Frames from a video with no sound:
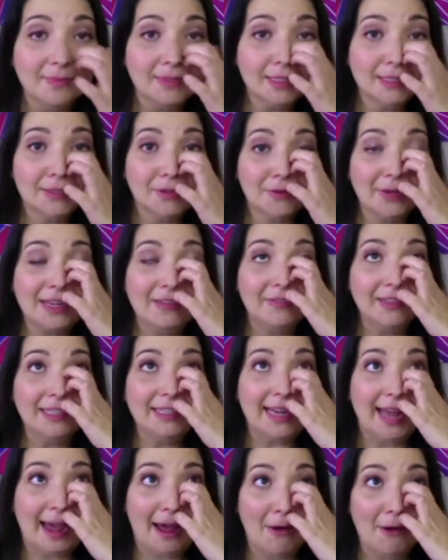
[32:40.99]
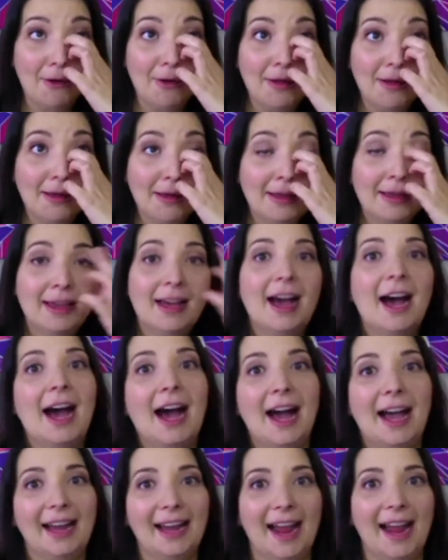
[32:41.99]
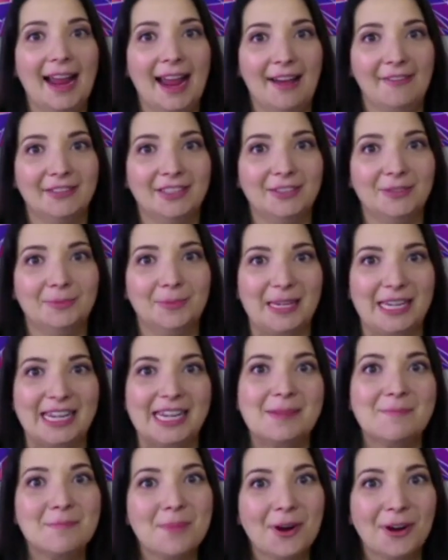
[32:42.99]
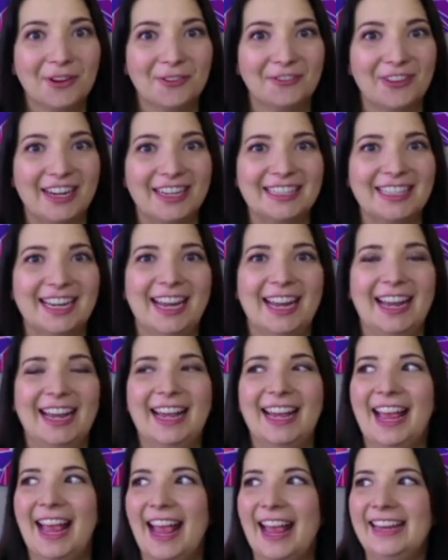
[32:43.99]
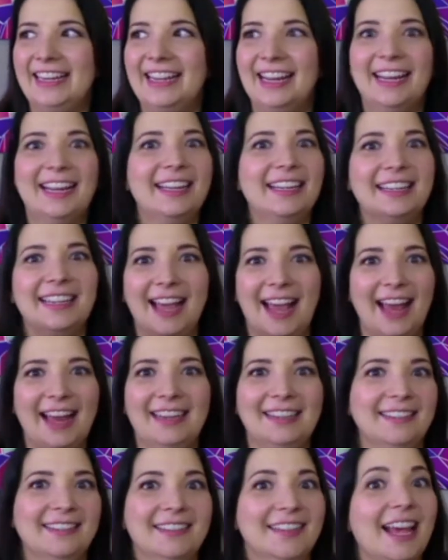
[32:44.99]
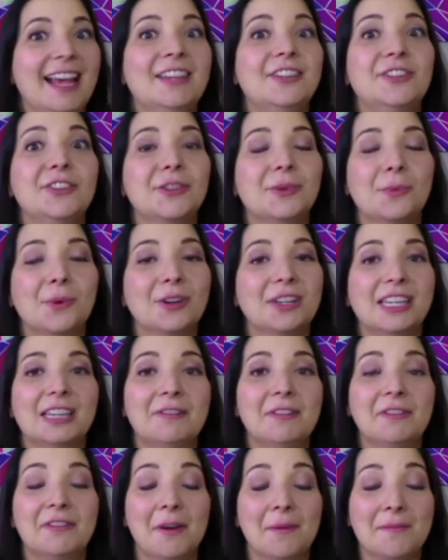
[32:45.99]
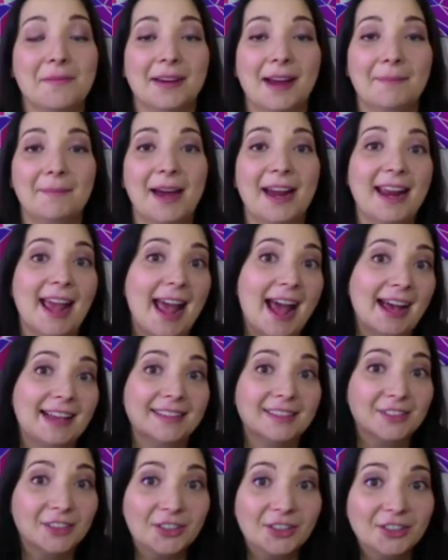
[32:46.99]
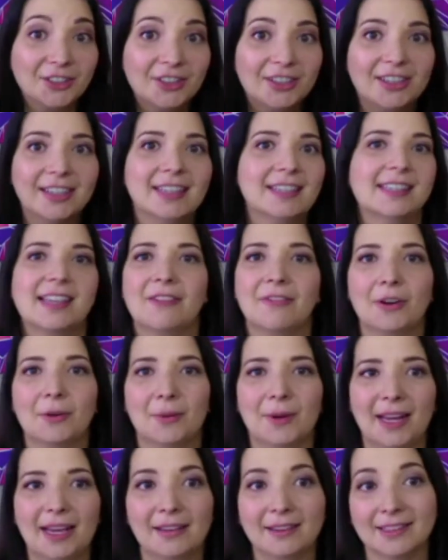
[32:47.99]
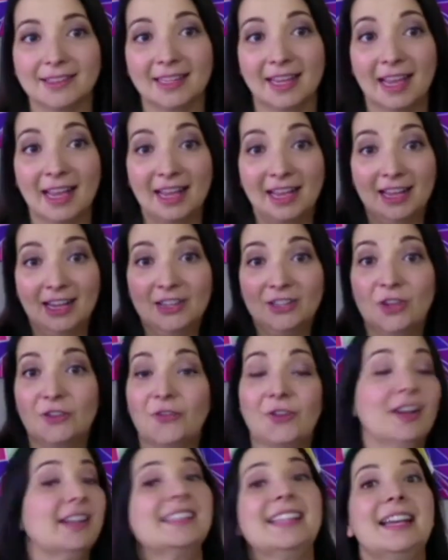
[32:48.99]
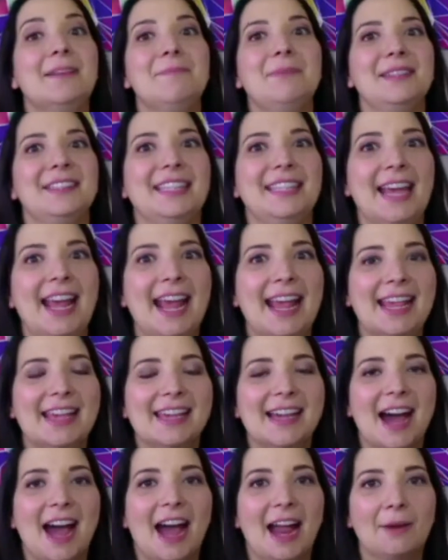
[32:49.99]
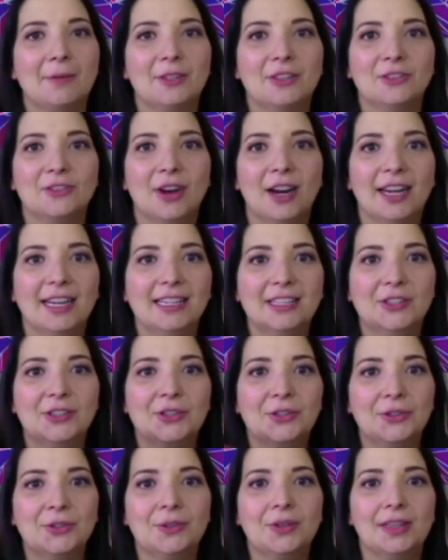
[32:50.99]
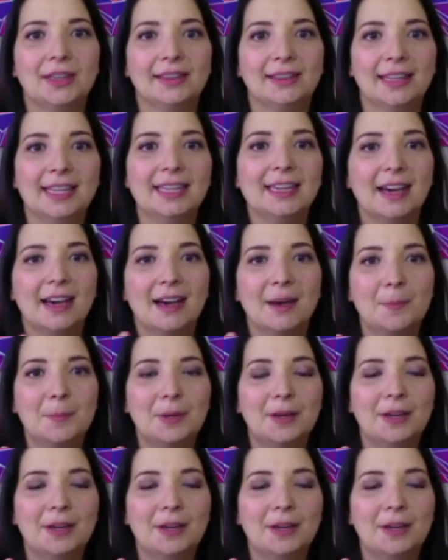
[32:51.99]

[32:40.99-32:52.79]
So even now, I, I have to be imperfect and and and do the work even if I'm, I'm not as good as everyone else so for example today i was trying to link up